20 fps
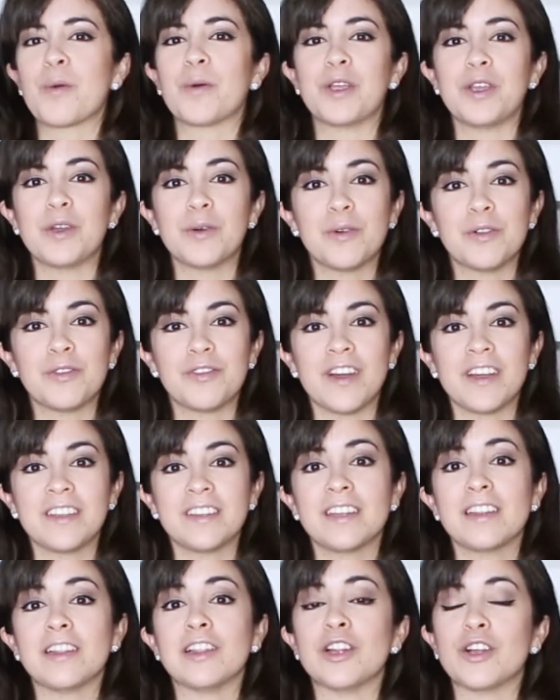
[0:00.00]
where you will find
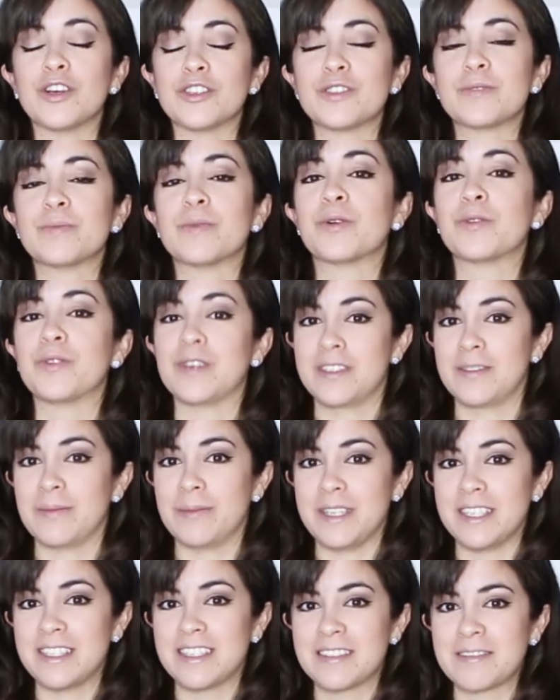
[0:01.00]
lots more
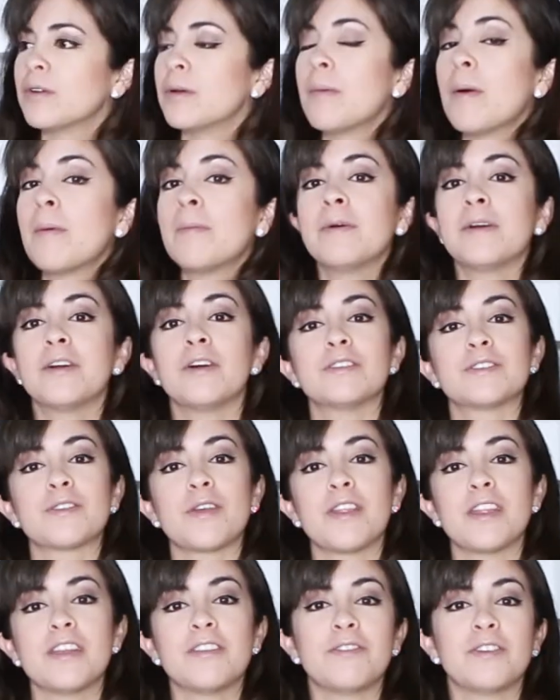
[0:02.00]
recipes. Remember also
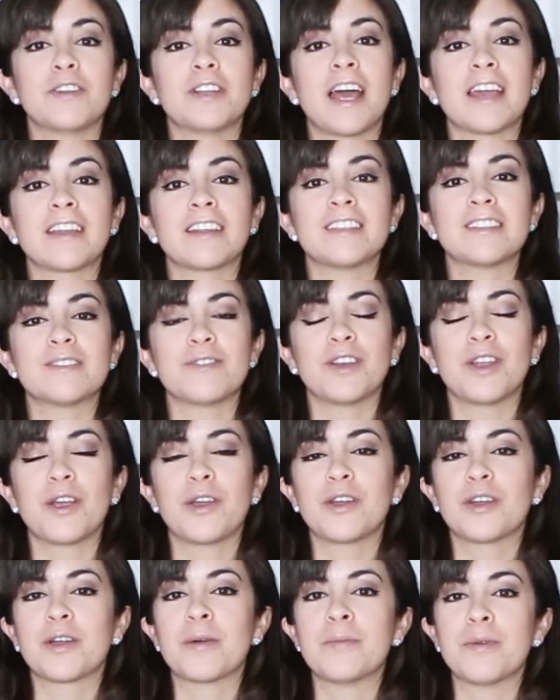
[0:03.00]
that if you like this video,
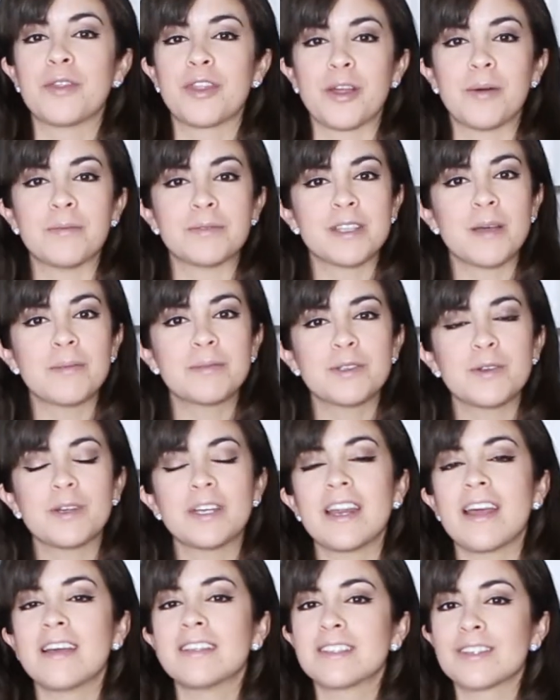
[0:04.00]
you can put thumbs up to
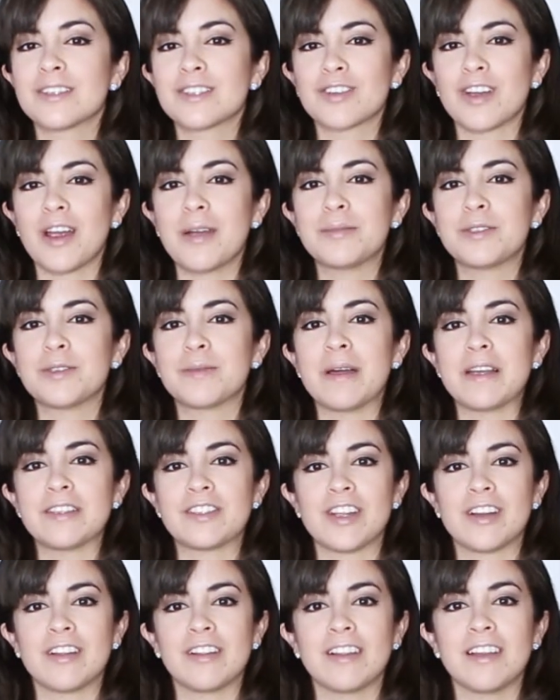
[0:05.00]
it and subscribe to my
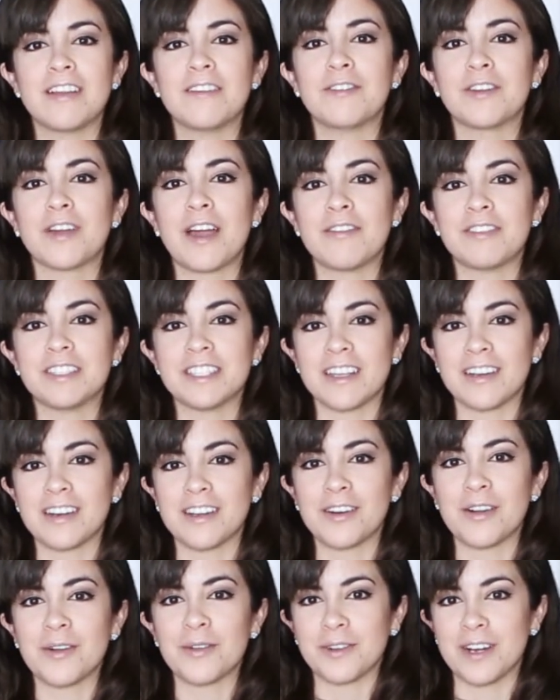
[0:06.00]
channel if you haven't done
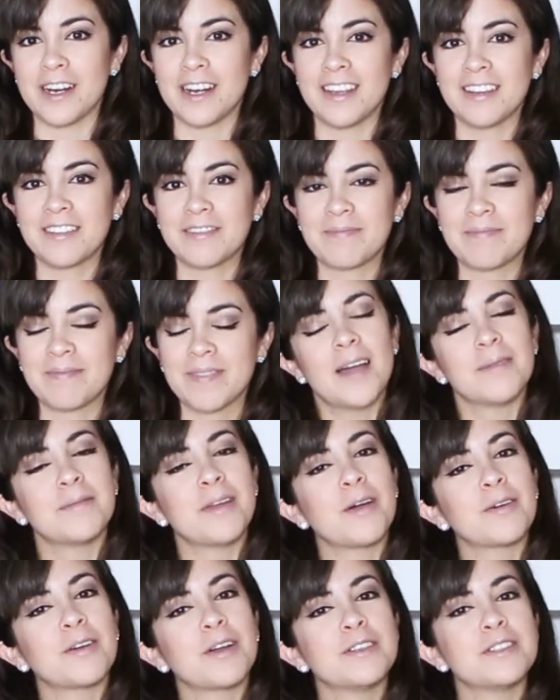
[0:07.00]
it already. I'm
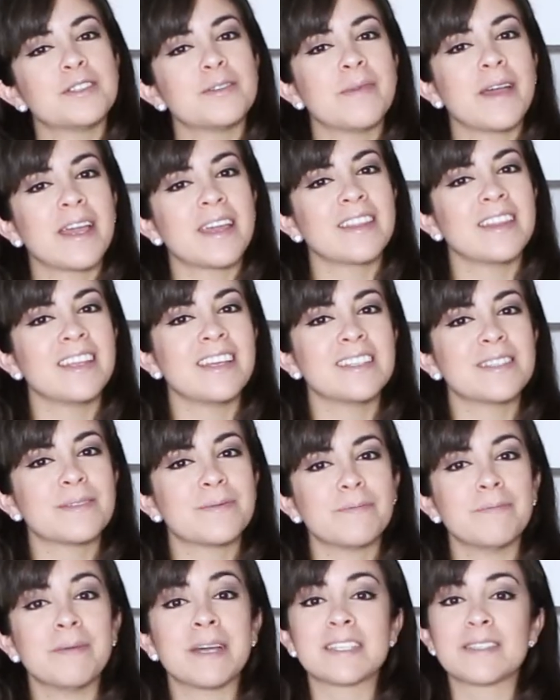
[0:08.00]
now going to make
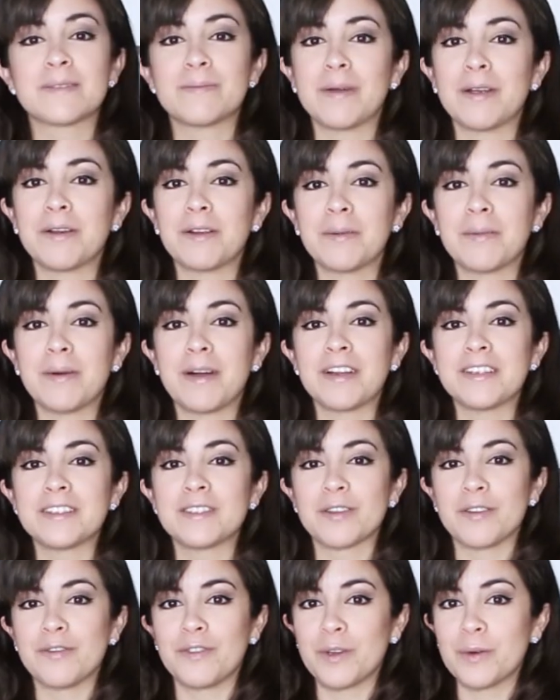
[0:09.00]
these mixed berry bars,
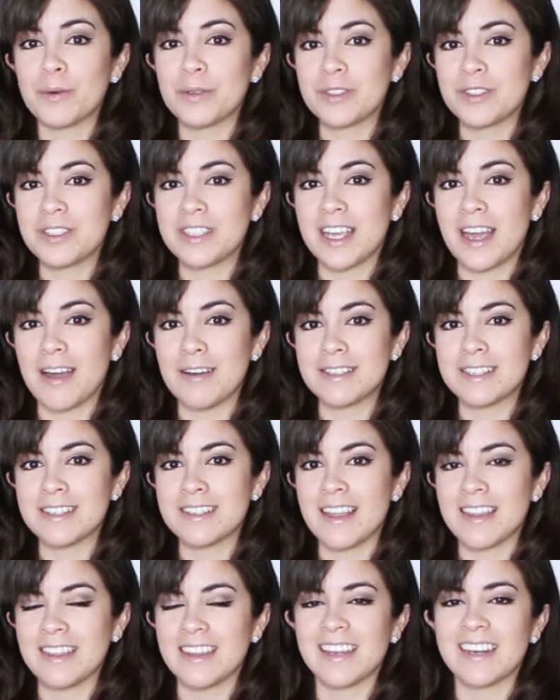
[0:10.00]
so if you want to see how it's
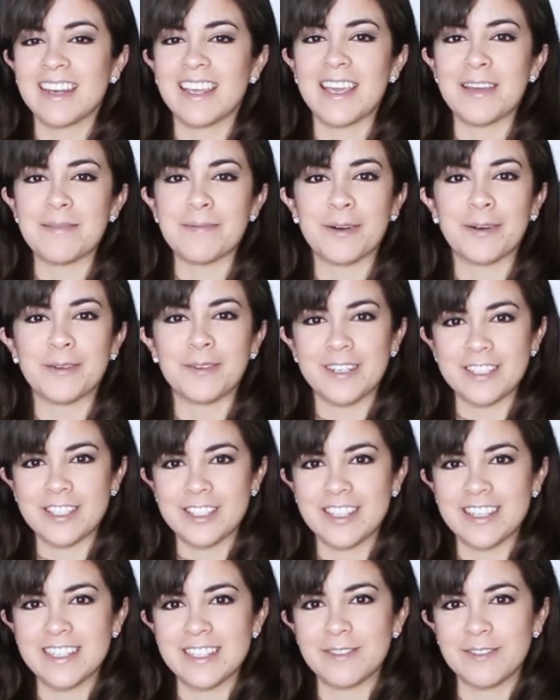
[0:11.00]
done, then keep on
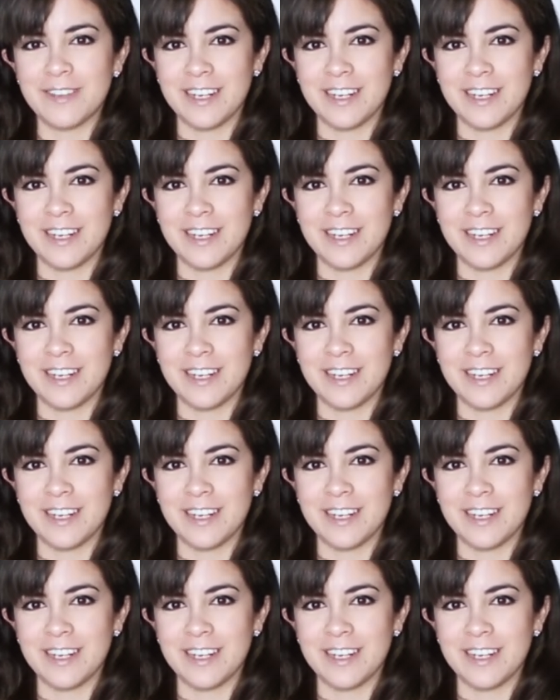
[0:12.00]
watching this